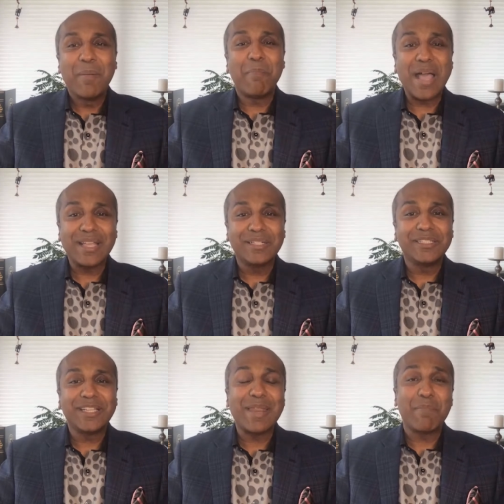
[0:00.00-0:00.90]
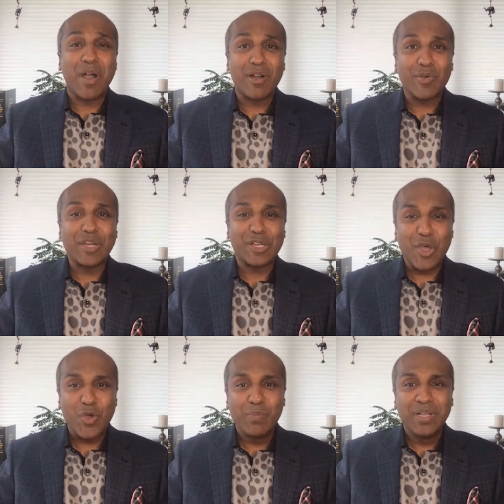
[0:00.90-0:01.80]
Michael and Margaret
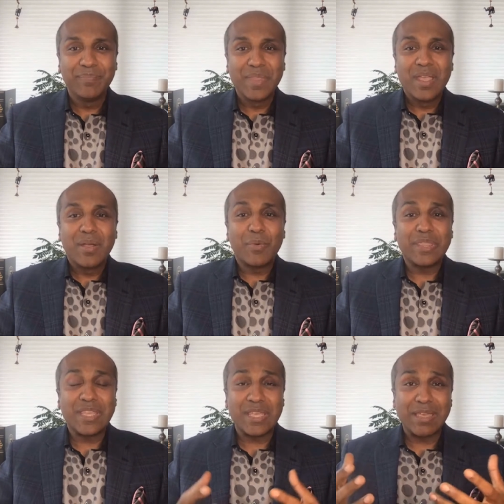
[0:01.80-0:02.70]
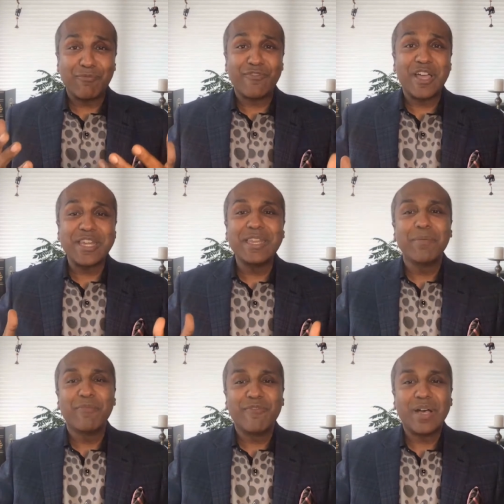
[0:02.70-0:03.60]
Loeb. The fund
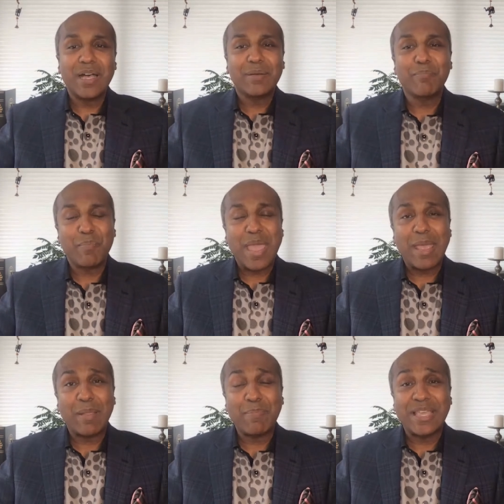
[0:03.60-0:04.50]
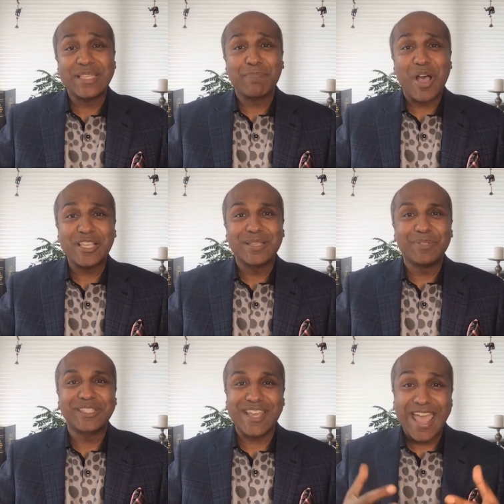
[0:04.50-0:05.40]
makes it
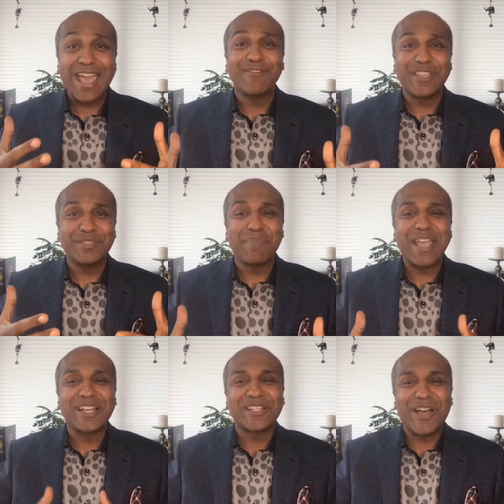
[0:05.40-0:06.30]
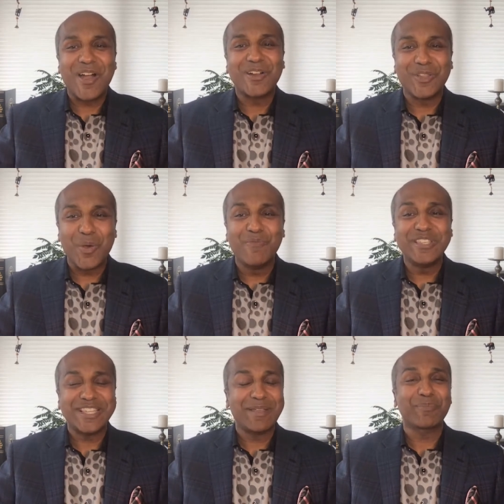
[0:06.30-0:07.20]
possible to have this Michael R. Loeb
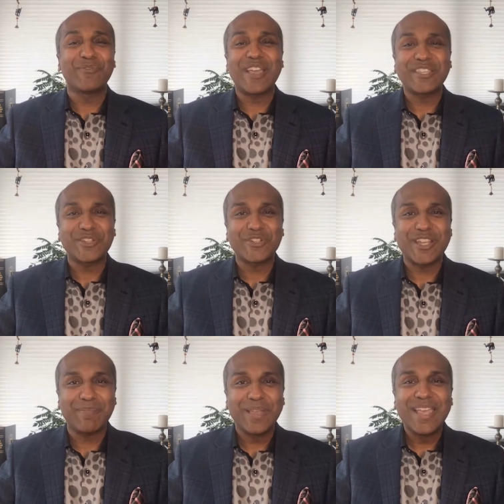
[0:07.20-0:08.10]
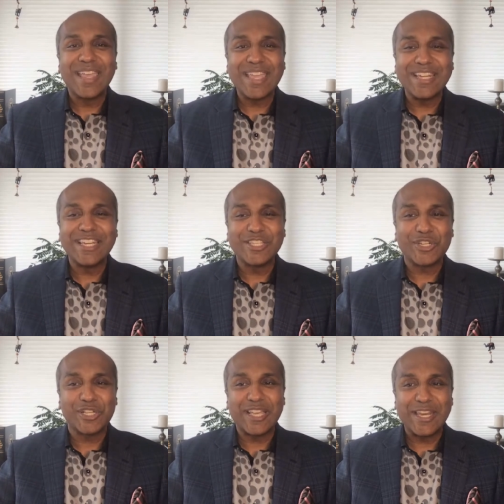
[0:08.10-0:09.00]
Visiting Professorship in
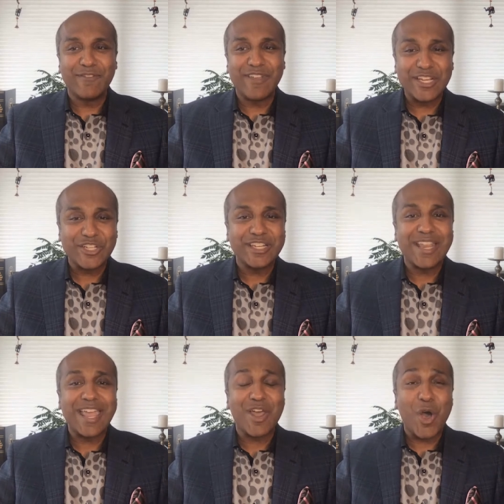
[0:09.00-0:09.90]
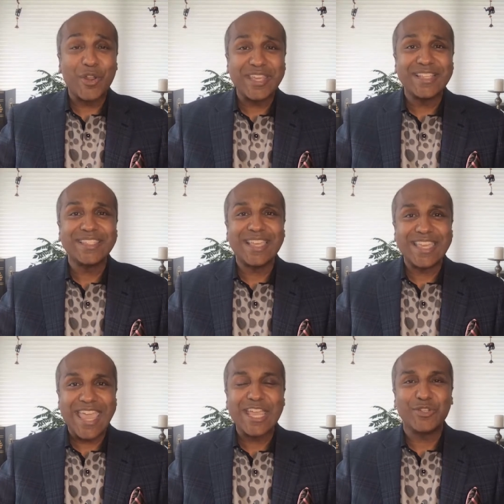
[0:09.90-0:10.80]
Digital Innovation and Audience
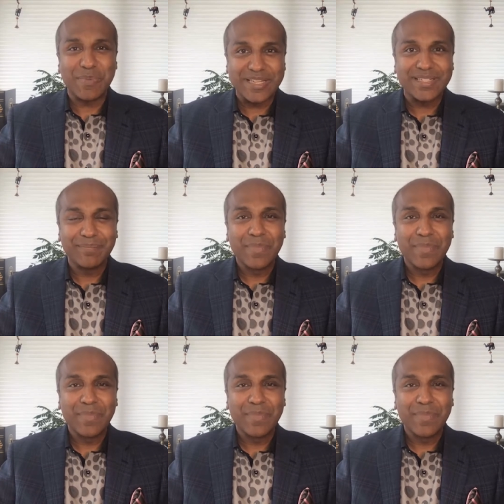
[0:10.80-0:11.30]
Engagement.